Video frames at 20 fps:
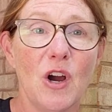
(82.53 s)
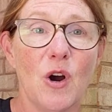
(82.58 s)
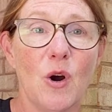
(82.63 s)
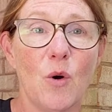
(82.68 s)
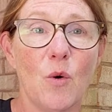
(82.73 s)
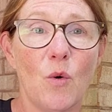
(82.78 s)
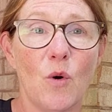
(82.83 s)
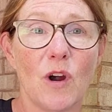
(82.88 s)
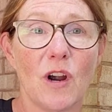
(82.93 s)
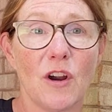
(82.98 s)

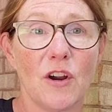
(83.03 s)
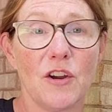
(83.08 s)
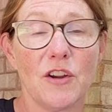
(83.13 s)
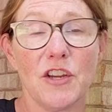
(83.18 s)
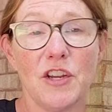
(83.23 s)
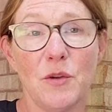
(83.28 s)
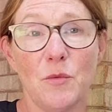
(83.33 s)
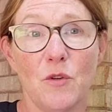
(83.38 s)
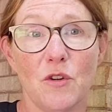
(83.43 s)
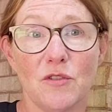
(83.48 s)
or
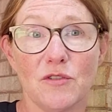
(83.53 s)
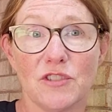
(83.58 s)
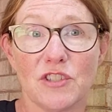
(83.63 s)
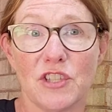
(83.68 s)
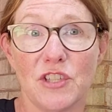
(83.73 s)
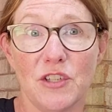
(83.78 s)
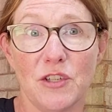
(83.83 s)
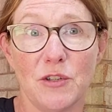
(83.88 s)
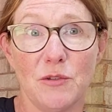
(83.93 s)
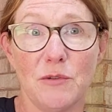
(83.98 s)
you want
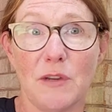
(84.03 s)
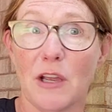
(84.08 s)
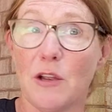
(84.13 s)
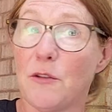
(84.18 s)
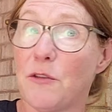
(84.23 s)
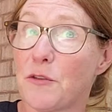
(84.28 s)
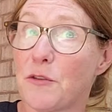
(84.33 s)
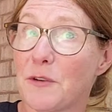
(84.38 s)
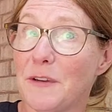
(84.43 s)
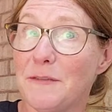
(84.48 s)
to
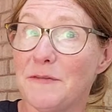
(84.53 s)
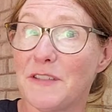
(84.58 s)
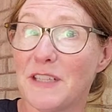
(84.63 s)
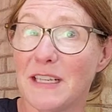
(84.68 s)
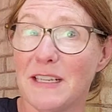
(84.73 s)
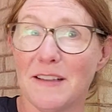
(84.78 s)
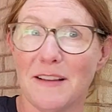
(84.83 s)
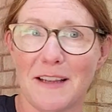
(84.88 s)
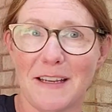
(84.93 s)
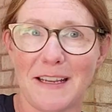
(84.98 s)
go
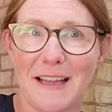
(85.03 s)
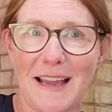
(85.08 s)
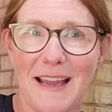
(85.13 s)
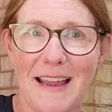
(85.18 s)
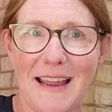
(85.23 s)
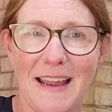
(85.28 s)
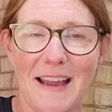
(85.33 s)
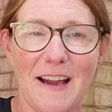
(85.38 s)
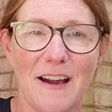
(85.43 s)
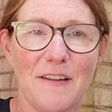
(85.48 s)
thrifting like I
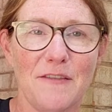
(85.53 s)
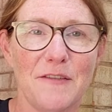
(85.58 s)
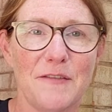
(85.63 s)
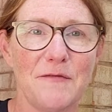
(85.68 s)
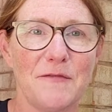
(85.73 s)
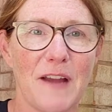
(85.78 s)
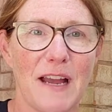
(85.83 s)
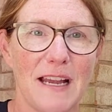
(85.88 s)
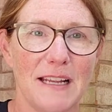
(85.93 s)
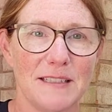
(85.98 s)
have and
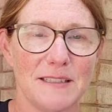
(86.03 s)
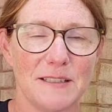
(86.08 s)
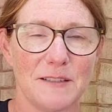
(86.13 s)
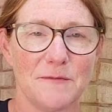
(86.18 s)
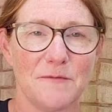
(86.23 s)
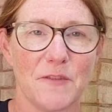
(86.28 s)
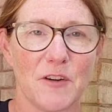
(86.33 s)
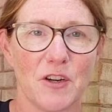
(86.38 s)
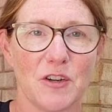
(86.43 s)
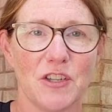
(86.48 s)
find
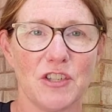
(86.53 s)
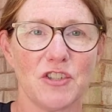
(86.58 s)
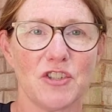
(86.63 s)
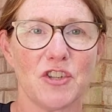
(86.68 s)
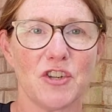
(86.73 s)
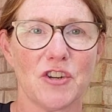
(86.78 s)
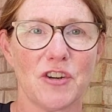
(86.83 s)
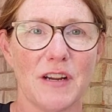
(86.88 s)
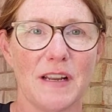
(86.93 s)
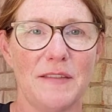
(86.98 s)
some
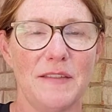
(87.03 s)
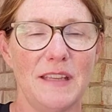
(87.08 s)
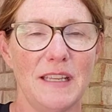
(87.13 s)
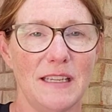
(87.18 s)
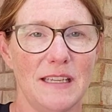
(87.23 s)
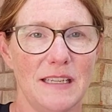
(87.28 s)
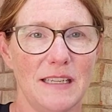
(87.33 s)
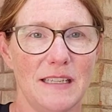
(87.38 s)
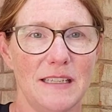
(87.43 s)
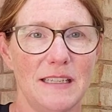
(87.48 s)
furniture and
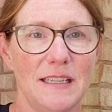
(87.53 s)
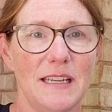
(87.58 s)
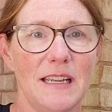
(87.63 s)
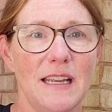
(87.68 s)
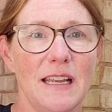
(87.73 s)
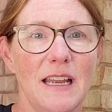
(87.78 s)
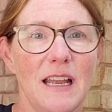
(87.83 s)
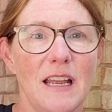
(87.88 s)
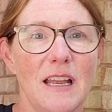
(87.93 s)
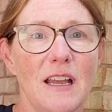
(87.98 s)
then
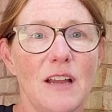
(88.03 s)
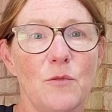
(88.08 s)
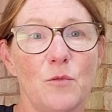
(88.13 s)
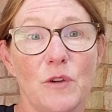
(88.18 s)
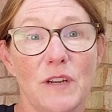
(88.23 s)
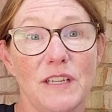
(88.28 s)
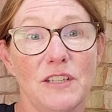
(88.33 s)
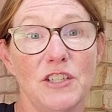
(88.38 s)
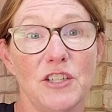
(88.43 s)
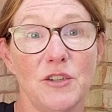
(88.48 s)

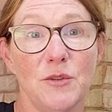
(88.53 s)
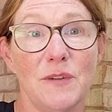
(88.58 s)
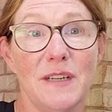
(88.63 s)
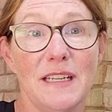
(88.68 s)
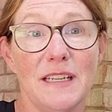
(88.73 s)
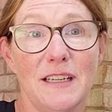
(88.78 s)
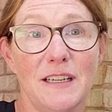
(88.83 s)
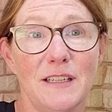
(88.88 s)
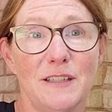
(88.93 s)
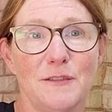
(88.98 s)
redo
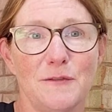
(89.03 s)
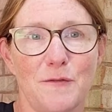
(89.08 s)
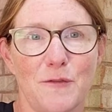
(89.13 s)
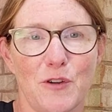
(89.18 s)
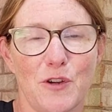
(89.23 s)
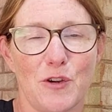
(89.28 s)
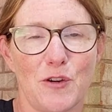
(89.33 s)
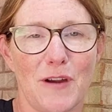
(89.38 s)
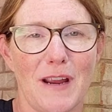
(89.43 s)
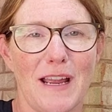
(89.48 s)
it for
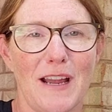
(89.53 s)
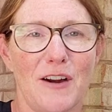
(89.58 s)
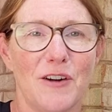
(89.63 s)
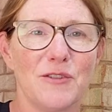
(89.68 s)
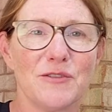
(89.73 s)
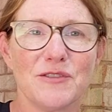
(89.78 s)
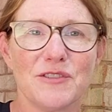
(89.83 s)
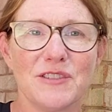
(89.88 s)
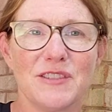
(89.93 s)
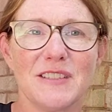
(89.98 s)
your
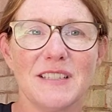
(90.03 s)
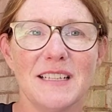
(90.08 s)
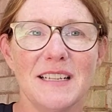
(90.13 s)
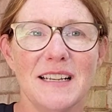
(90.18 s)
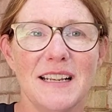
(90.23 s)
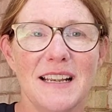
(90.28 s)
house.